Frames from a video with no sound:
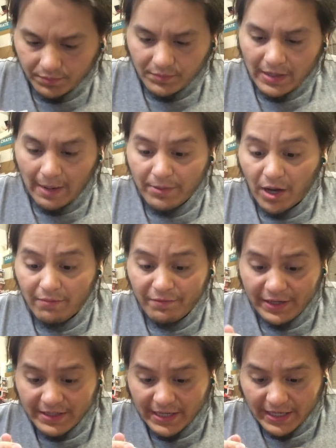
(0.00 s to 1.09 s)
I'm
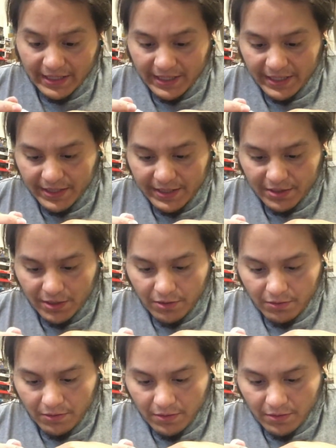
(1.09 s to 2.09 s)
confident I can get it this low.